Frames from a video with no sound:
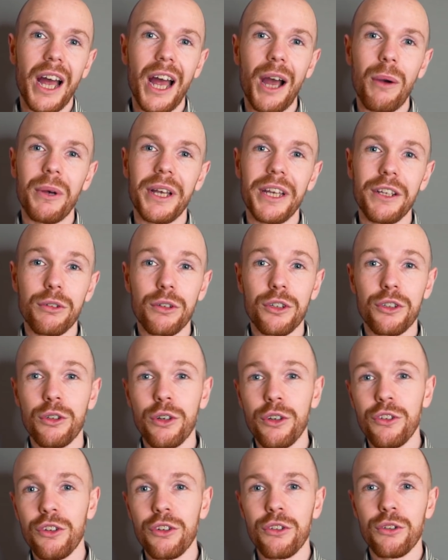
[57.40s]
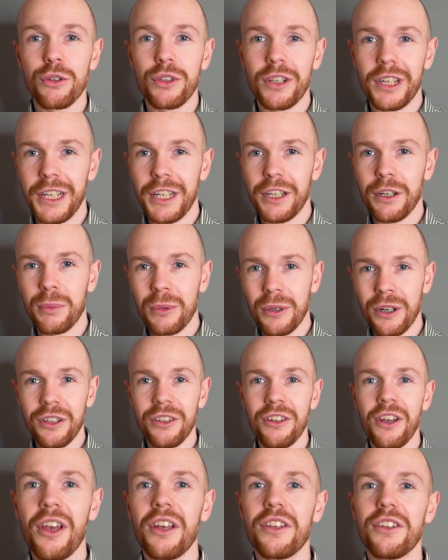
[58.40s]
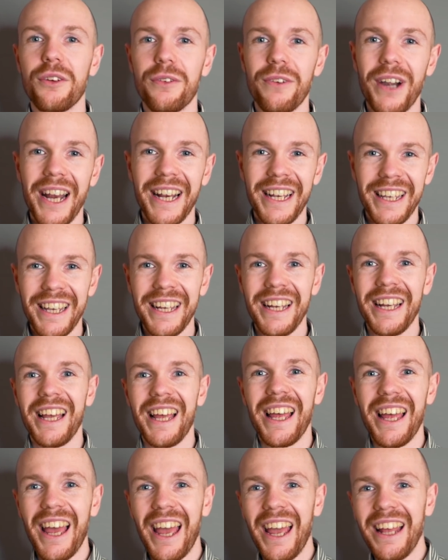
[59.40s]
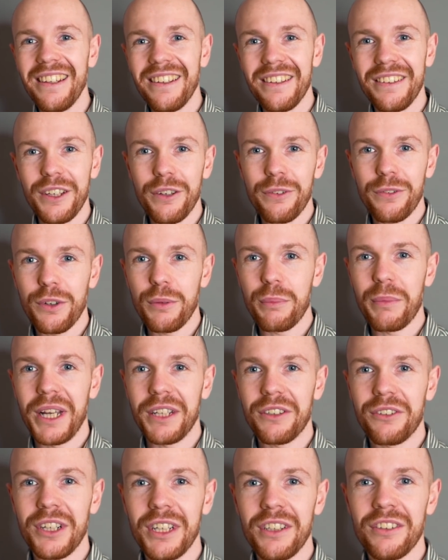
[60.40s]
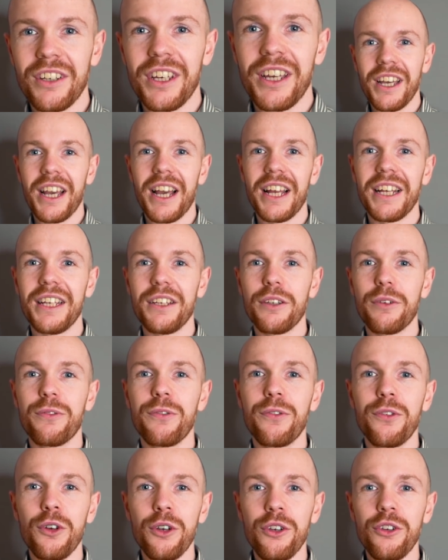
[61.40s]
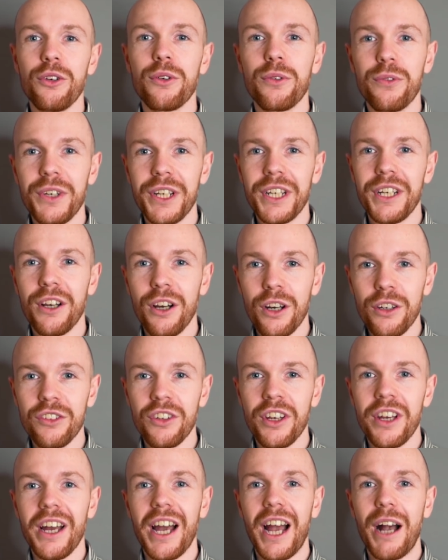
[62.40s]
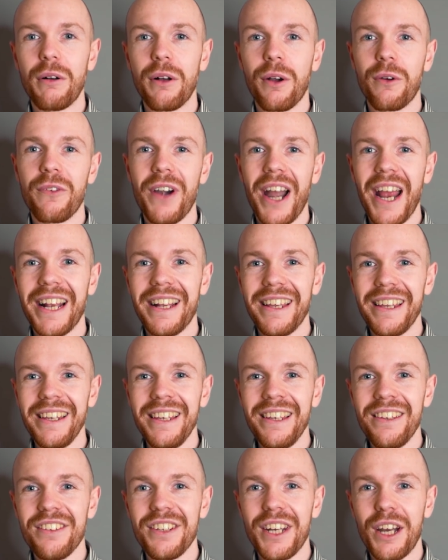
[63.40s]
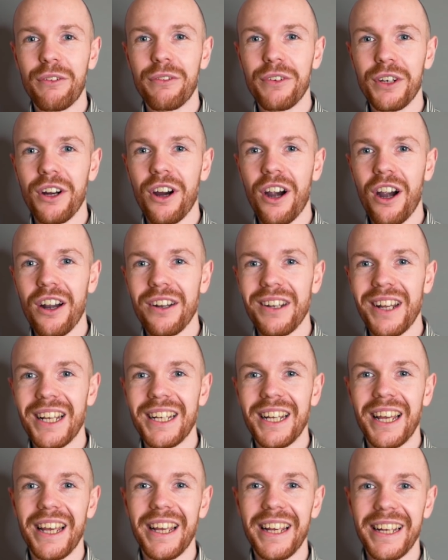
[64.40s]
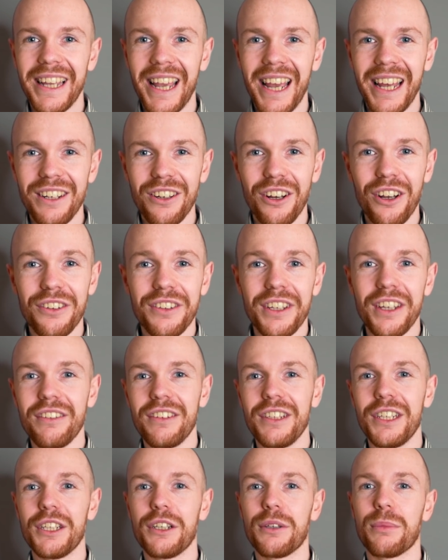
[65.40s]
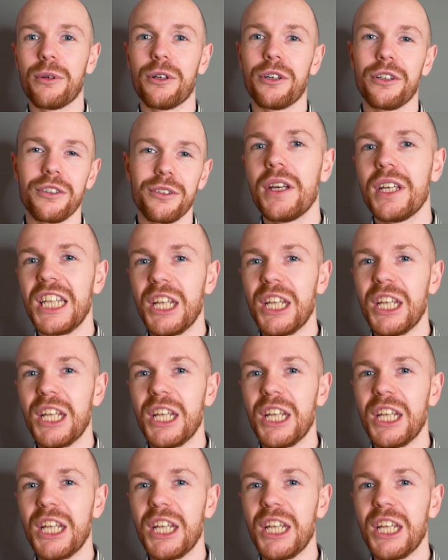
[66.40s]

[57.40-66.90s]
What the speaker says: I will introduce you to the leaderboard, the ranking and the different metrics, and in the future videos I will rank each and every car then again on this leaderboard.